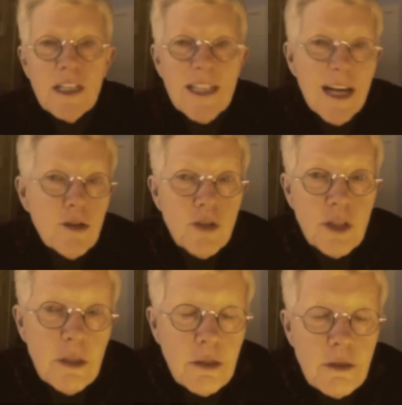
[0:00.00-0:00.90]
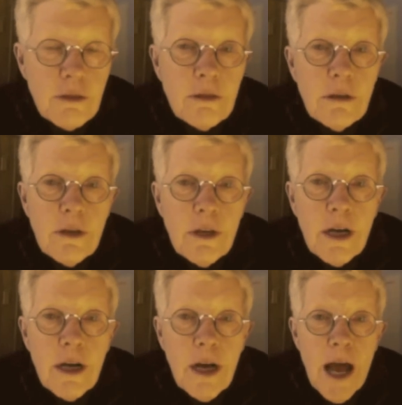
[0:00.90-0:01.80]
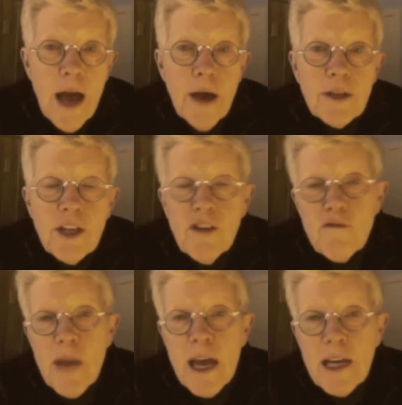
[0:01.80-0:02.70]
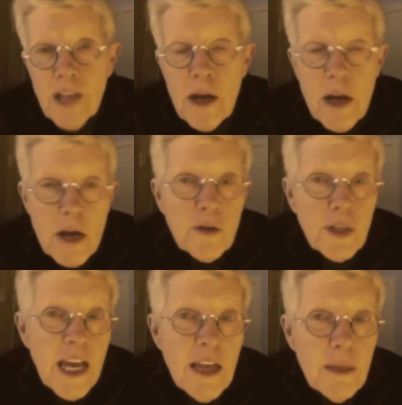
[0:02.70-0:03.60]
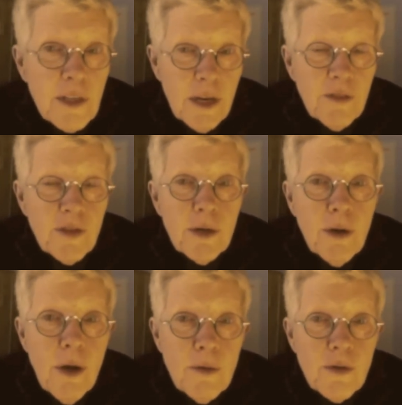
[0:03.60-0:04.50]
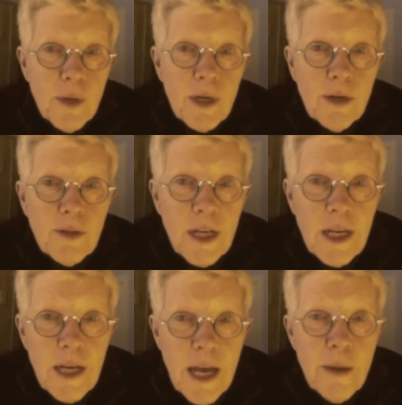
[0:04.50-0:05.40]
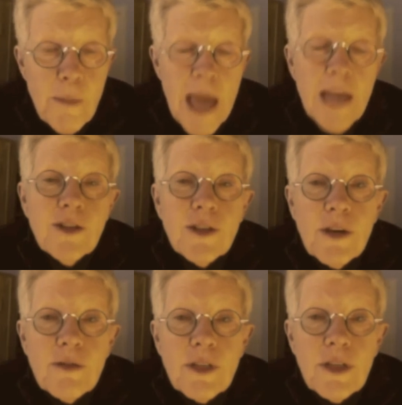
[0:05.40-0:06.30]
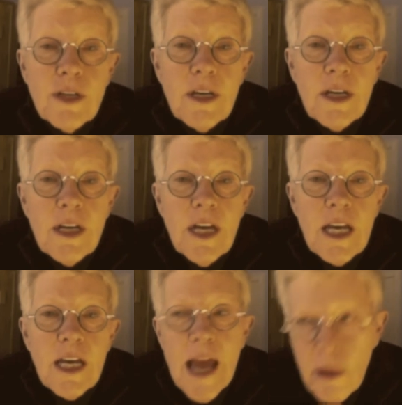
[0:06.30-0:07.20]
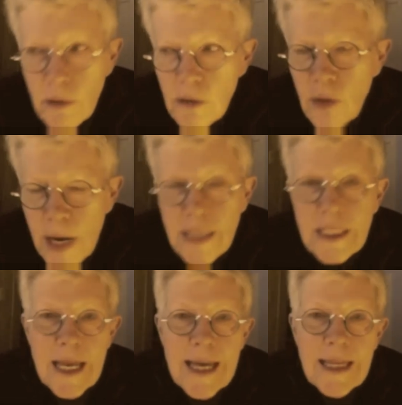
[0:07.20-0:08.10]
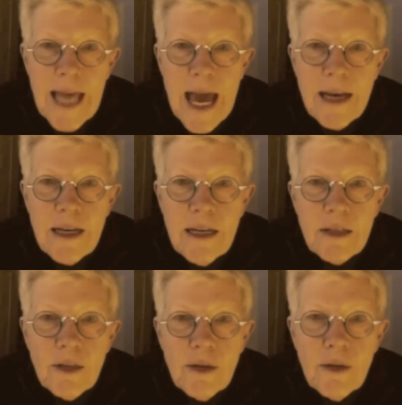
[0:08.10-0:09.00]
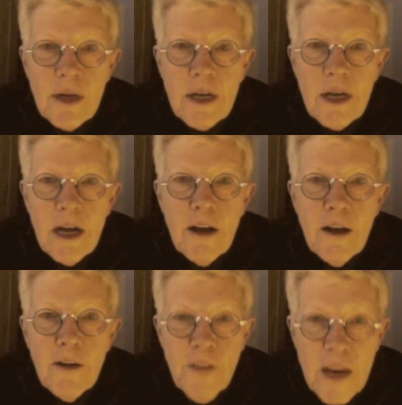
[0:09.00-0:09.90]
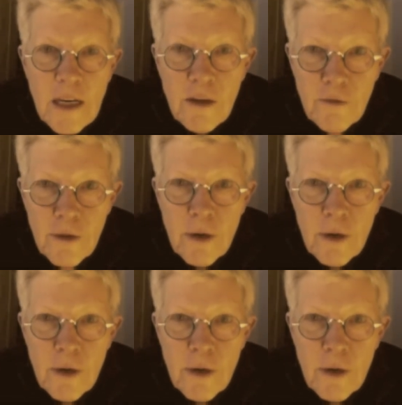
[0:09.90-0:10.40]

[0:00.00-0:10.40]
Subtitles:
intelligence, how to self-manage, how to understand themselves, their own triggers, and how to manage those. Mm-hmm. How to translate that into effective